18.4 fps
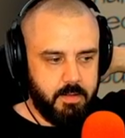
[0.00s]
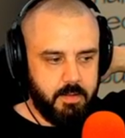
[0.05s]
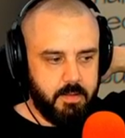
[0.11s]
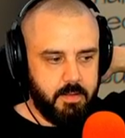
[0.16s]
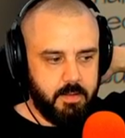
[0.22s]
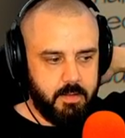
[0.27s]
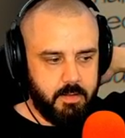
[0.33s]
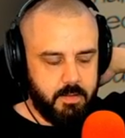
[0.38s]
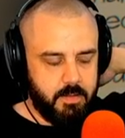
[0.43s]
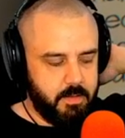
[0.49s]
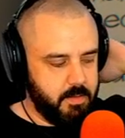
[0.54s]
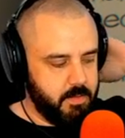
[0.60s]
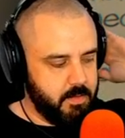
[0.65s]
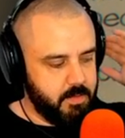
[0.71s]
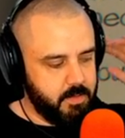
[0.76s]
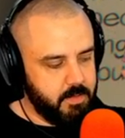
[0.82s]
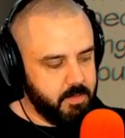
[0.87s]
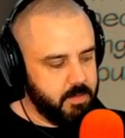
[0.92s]
Wait, this
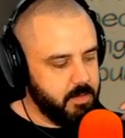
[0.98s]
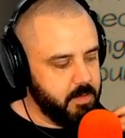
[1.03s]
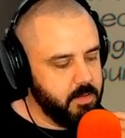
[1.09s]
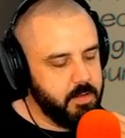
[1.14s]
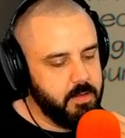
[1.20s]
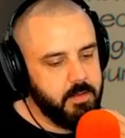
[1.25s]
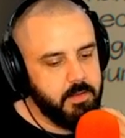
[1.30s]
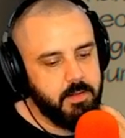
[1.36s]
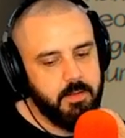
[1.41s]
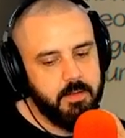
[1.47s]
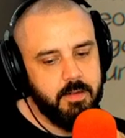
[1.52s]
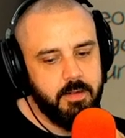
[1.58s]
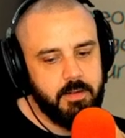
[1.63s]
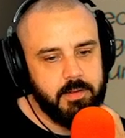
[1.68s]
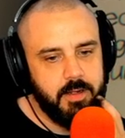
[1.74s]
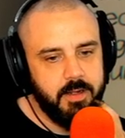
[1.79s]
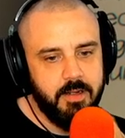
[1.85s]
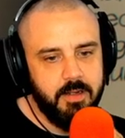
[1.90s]
one's burned. Do you see
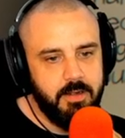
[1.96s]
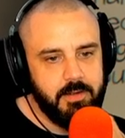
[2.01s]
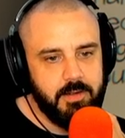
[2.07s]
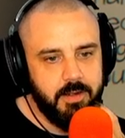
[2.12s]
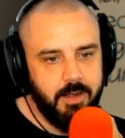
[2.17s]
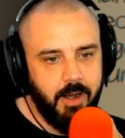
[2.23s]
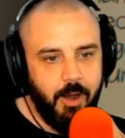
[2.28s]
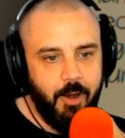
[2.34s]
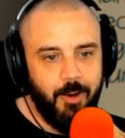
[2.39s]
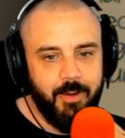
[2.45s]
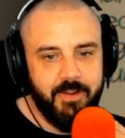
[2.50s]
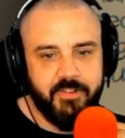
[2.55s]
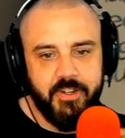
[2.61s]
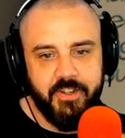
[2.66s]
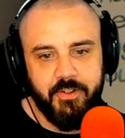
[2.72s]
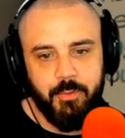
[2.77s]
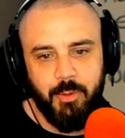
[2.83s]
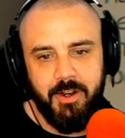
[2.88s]
that? Oh, yeah. it
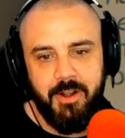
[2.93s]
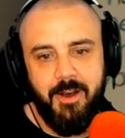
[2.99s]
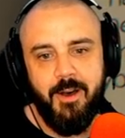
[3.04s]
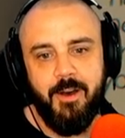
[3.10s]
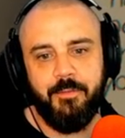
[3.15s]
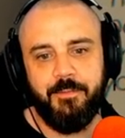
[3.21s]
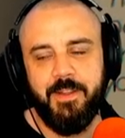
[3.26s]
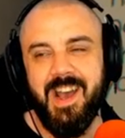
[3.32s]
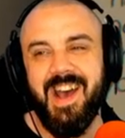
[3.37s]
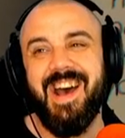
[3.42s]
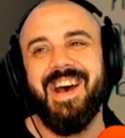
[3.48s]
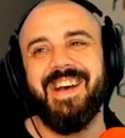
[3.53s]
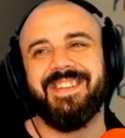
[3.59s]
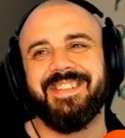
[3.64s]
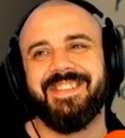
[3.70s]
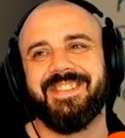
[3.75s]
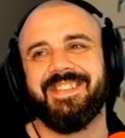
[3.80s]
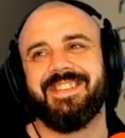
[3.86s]
just went off.
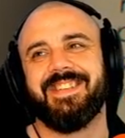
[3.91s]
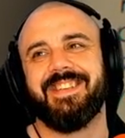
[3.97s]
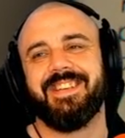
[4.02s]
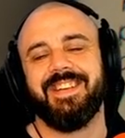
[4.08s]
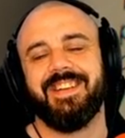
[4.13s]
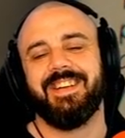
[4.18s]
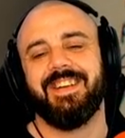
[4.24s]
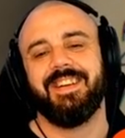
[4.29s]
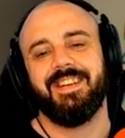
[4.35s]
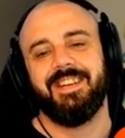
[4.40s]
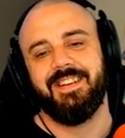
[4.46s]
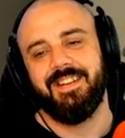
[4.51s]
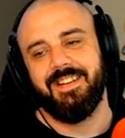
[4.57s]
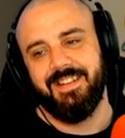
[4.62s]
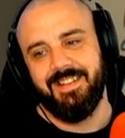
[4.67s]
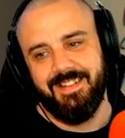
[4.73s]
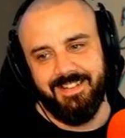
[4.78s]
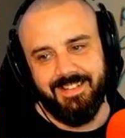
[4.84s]
Yes.
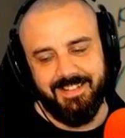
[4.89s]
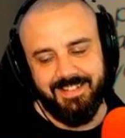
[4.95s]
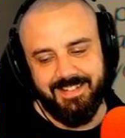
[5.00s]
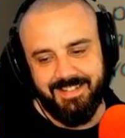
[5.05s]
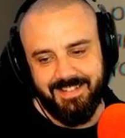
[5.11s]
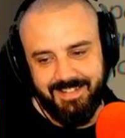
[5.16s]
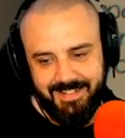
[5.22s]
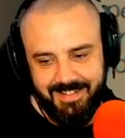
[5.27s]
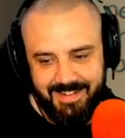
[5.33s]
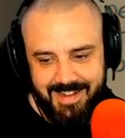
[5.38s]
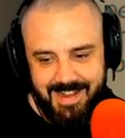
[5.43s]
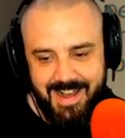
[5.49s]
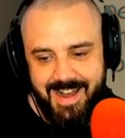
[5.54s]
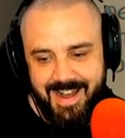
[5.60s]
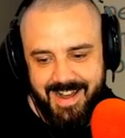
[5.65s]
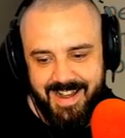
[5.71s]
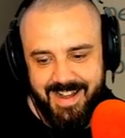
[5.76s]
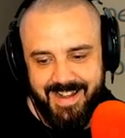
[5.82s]
It's about the hunt.
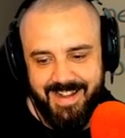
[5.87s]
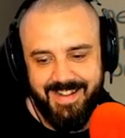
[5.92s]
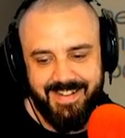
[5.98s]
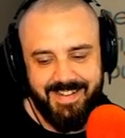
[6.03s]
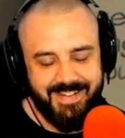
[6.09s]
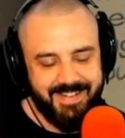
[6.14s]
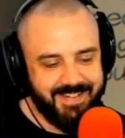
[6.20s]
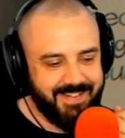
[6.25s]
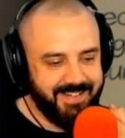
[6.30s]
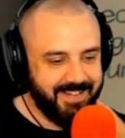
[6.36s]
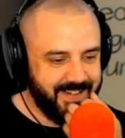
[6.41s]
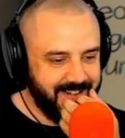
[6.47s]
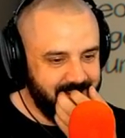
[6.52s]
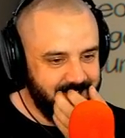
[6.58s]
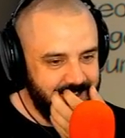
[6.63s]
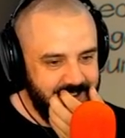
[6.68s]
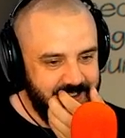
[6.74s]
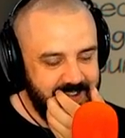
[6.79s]
Yes.
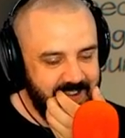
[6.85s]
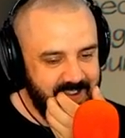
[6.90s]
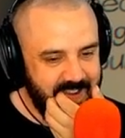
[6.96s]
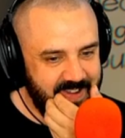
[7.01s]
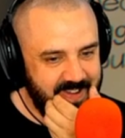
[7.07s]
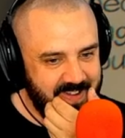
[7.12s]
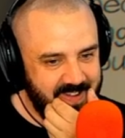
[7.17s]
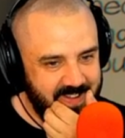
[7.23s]
Let's get out of here.